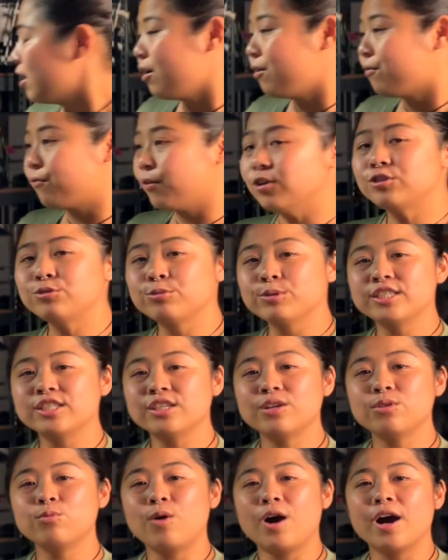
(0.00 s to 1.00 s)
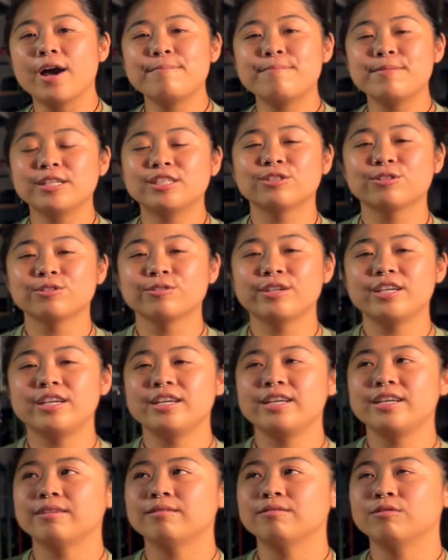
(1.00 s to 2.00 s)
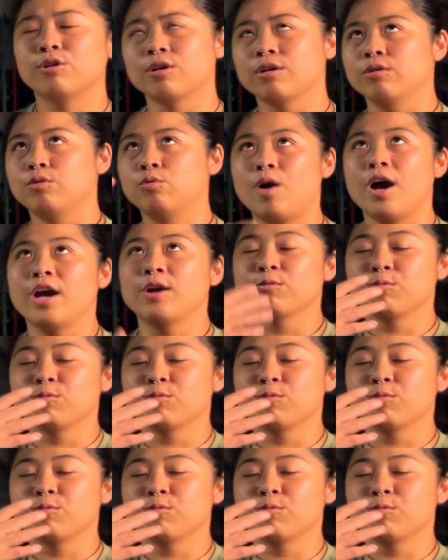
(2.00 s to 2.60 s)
First reason why why